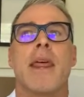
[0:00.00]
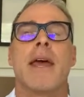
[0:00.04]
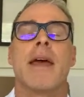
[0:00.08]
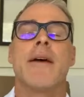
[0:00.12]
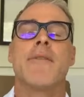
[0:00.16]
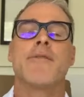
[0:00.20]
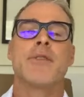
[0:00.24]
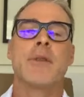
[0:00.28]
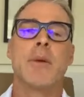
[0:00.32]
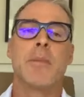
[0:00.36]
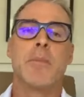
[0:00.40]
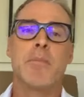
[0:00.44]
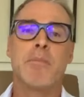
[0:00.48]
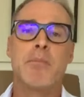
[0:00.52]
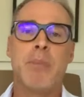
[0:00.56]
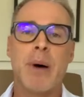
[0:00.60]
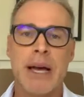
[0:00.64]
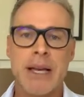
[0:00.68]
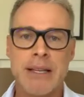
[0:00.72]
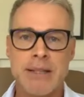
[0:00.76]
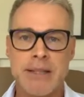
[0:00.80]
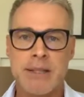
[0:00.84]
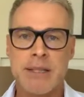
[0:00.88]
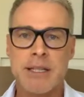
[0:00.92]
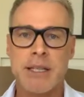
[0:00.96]
If the
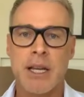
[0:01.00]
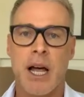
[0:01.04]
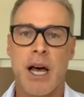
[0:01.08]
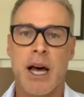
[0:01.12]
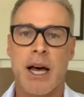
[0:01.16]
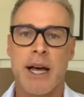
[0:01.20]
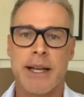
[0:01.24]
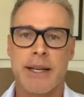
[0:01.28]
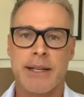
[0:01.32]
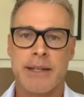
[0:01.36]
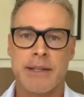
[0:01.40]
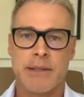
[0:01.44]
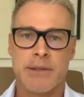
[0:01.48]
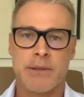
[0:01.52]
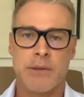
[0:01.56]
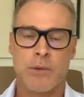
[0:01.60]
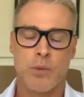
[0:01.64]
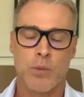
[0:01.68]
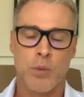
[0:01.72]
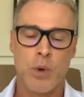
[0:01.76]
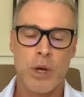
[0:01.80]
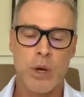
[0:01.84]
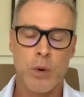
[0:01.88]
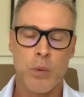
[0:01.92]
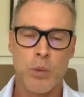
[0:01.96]
baseline
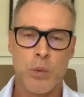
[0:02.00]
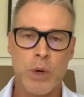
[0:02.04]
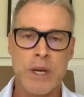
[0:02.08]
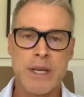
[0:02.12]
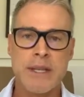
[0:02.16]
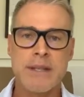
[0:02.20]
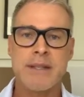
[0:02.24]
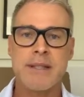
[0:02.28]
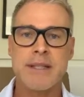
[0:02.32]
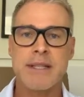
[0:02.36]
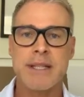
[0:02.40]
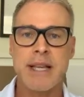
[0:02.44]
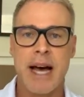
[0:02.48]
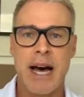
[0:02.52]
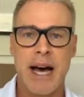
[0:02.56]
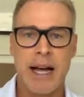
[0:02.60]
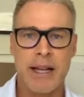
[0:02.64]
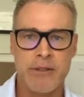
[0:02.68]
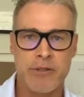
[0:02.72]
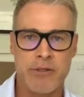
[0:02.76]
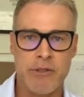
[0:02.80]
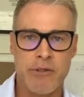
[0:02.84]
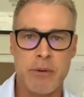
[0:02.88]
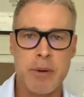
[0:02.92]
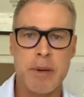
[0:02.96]
where we
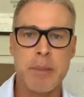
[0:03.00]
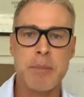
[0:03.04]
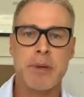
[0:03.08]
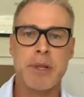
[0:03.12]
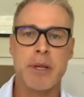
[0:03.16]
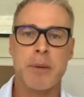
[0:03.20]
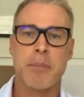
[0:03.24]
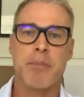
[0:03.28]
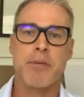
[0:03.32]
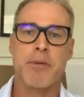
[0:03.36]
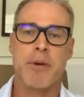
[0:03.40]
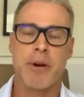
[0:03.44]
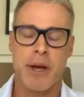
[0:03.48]
start, so remember the